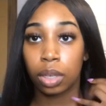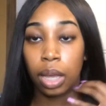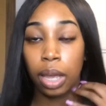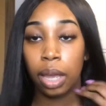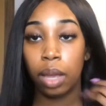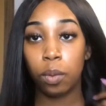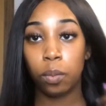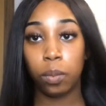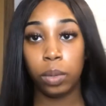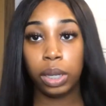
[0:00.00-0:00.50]

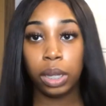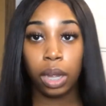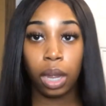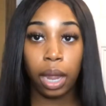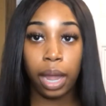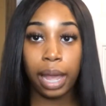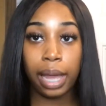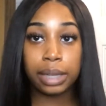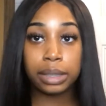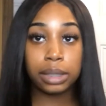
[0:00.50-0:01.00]
And we are
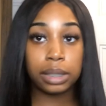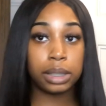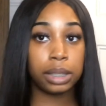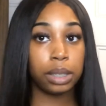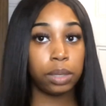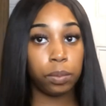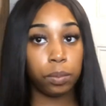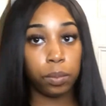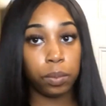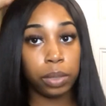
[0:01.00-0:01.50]

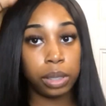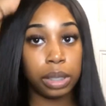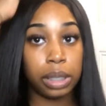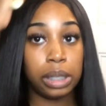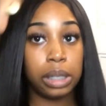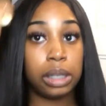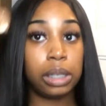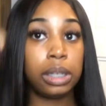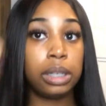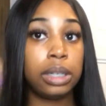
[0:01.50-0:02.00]
actually
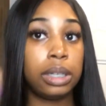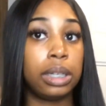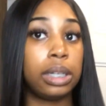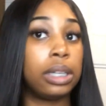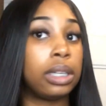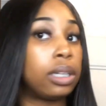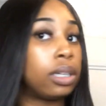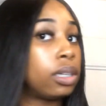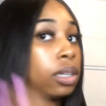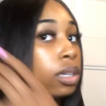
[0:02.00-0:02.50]
really
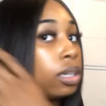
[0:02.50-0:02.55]
good.